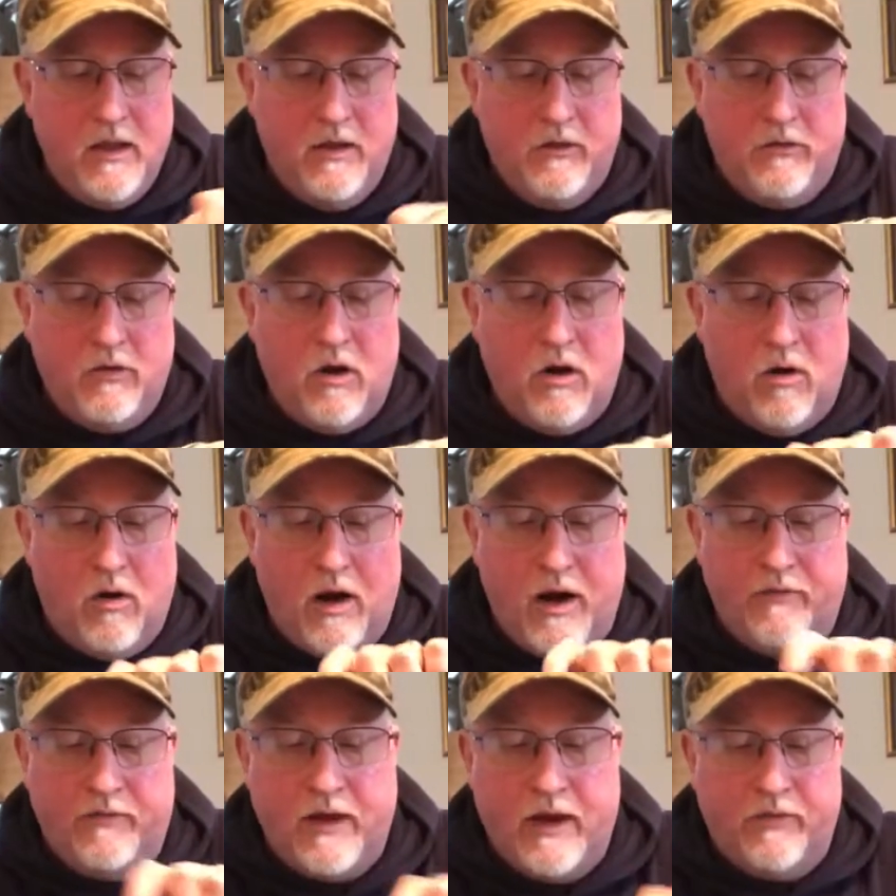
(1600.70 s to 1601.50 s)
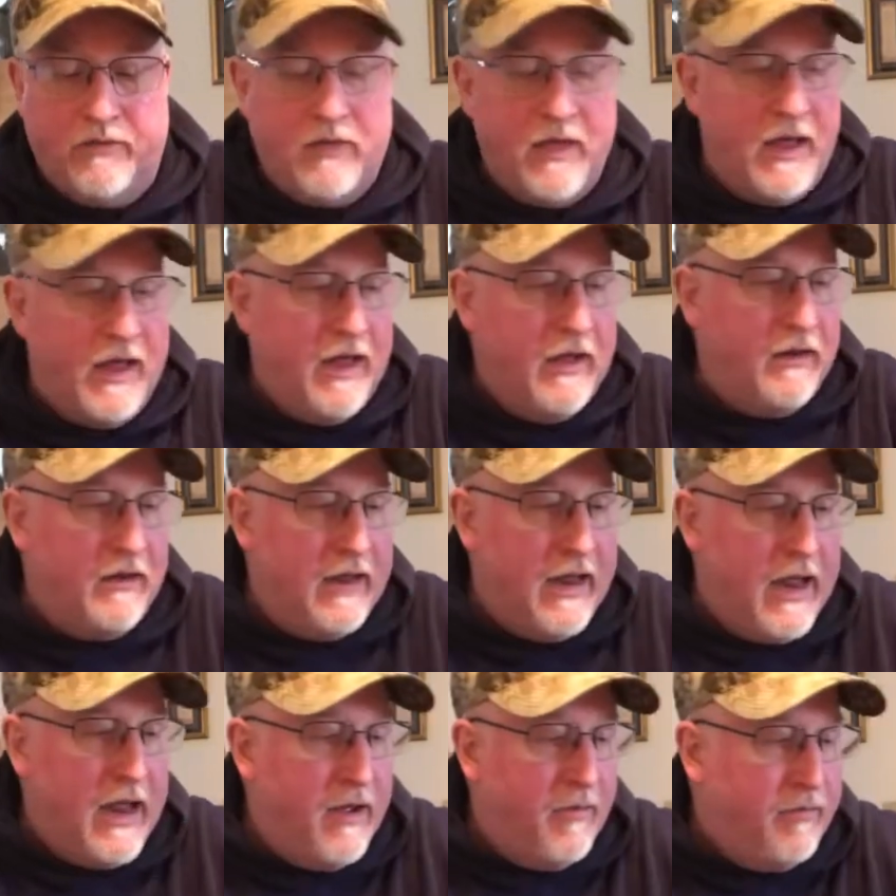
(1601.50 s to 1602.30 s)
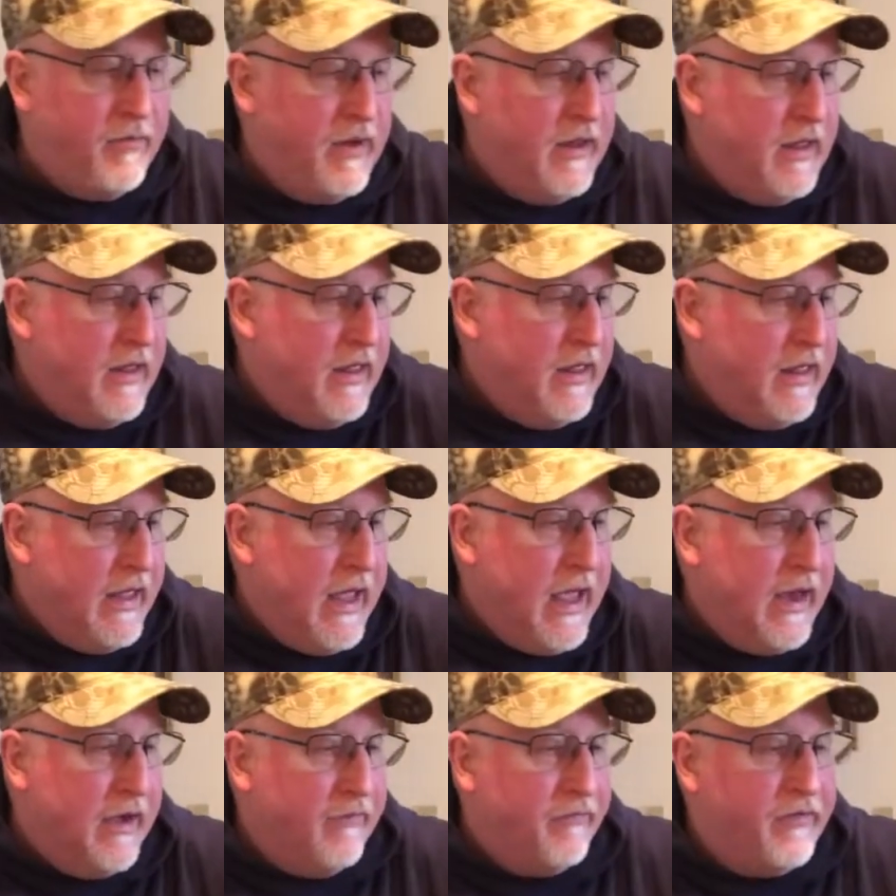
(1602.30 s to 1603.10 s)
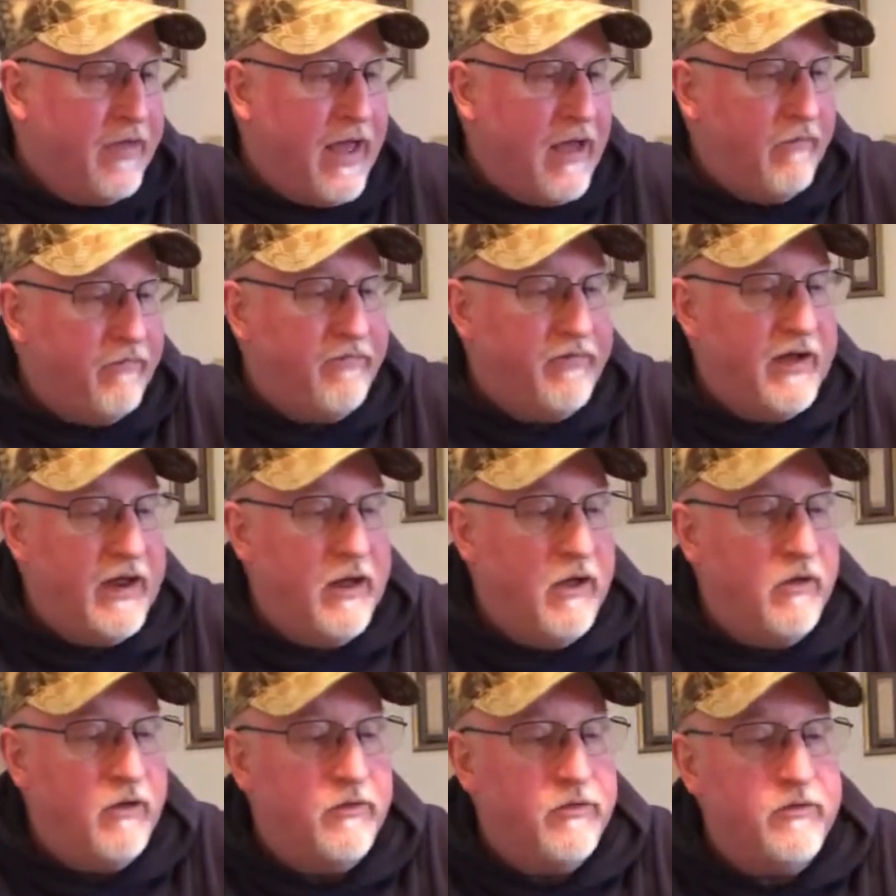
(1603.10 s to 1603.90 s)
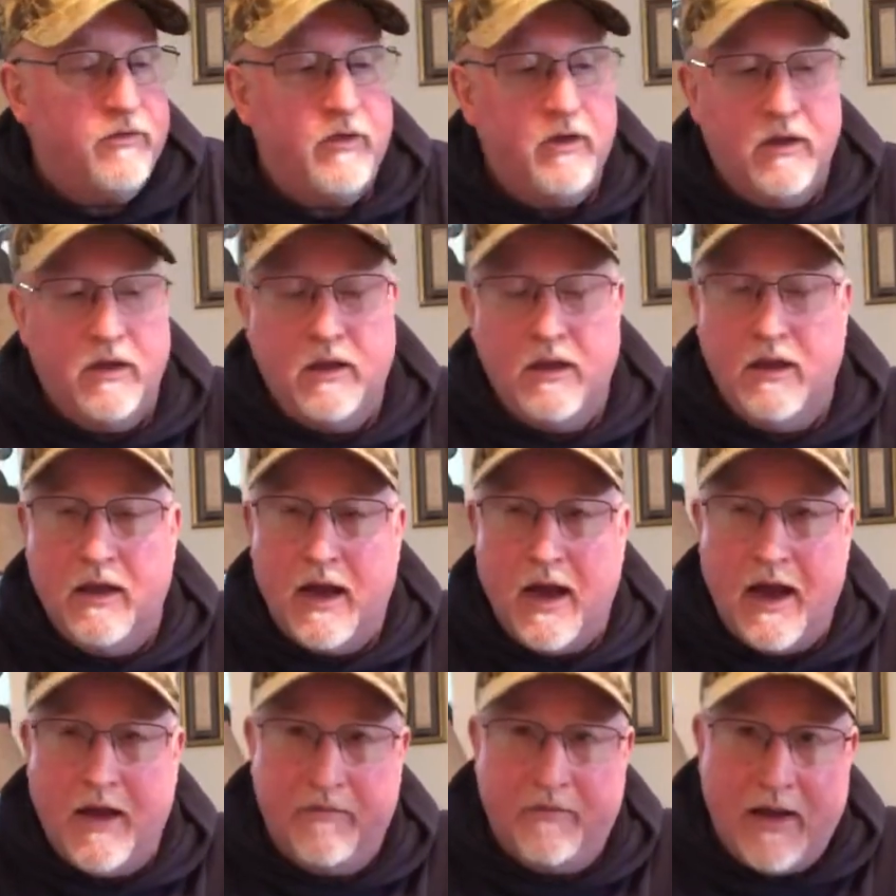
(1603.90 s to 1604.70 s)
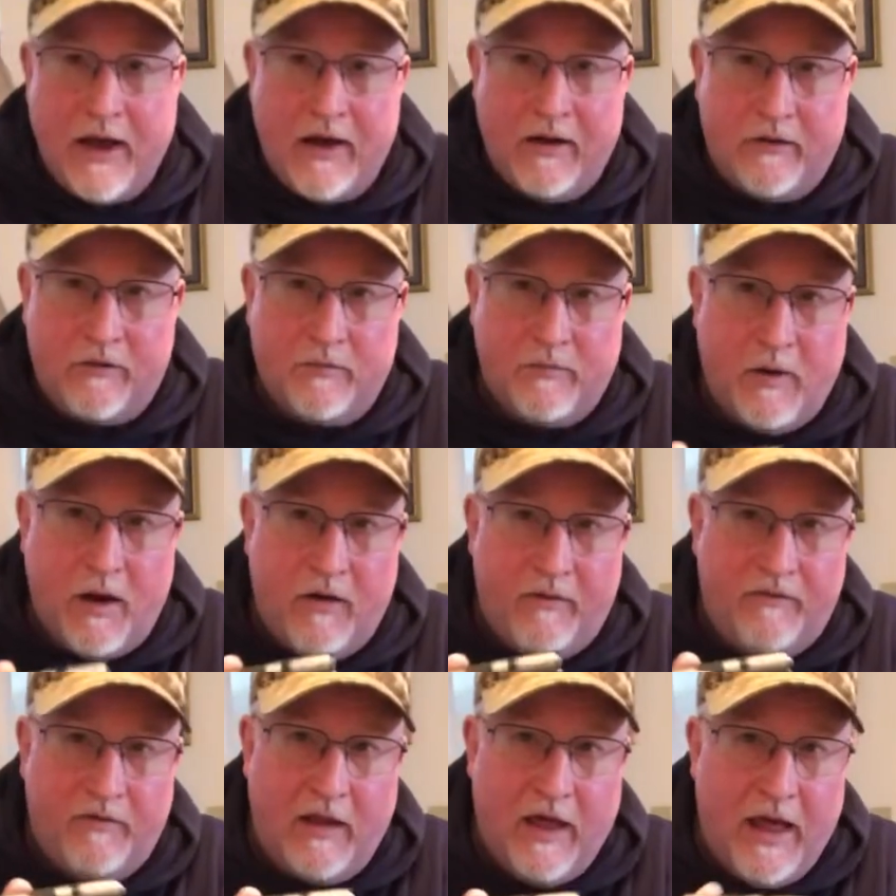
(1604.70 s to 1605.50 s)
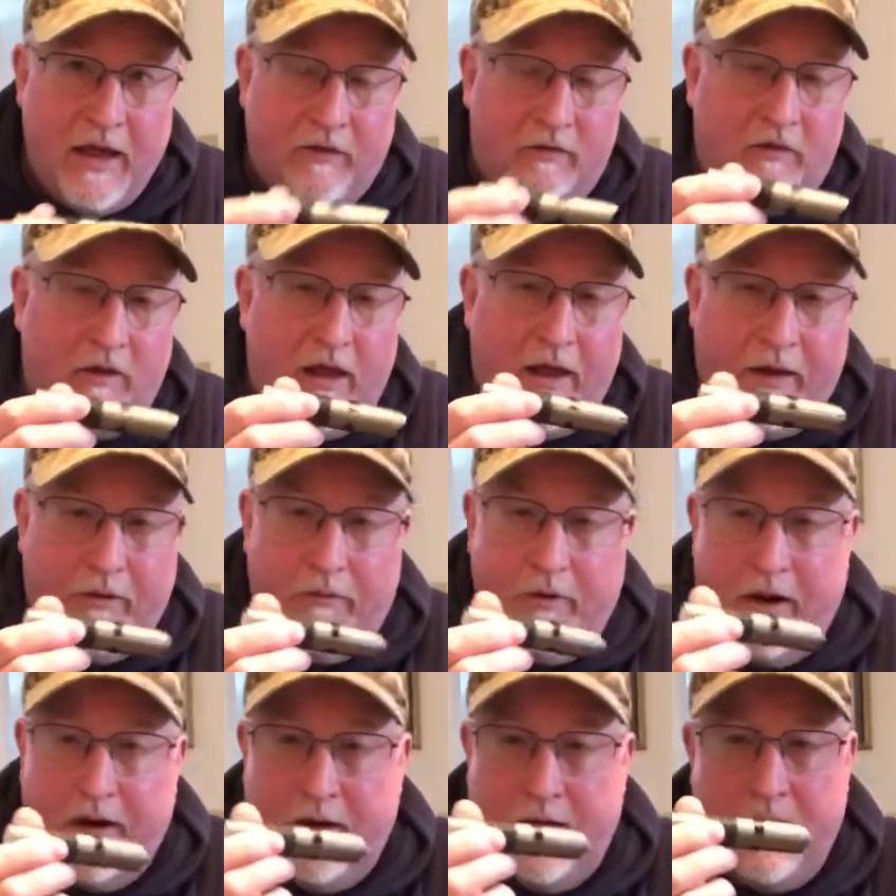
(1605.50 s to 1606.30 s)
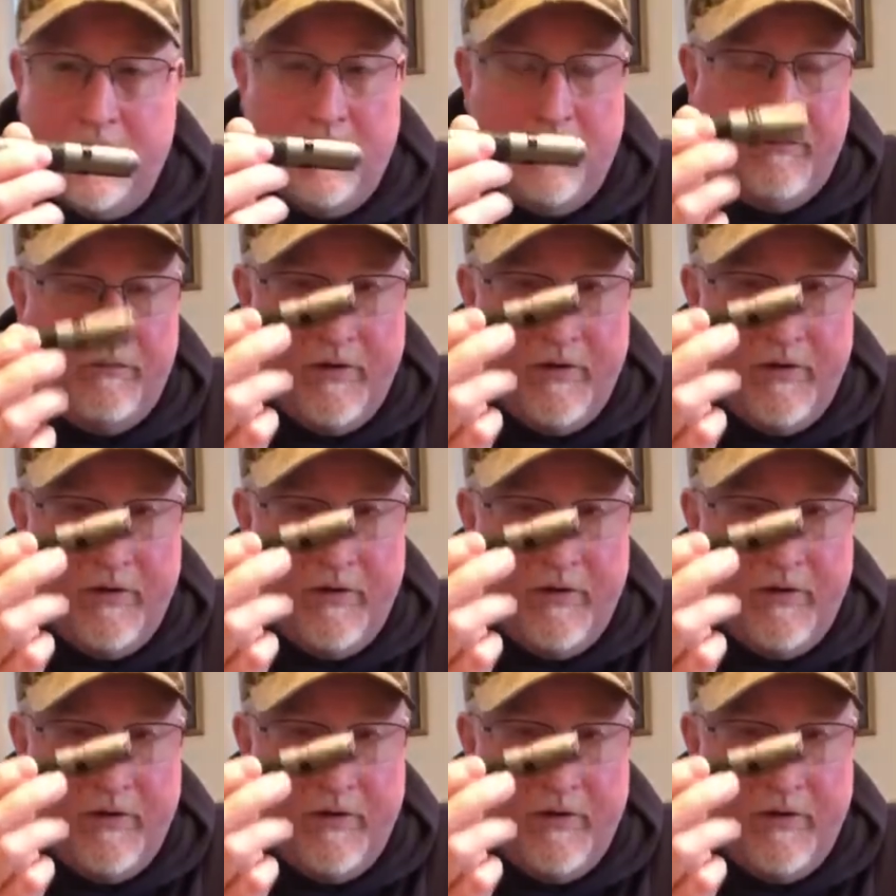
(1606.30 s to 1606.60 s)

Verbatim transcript: So I've got the headlamp, and if that fails, I've got a small flashlight right here.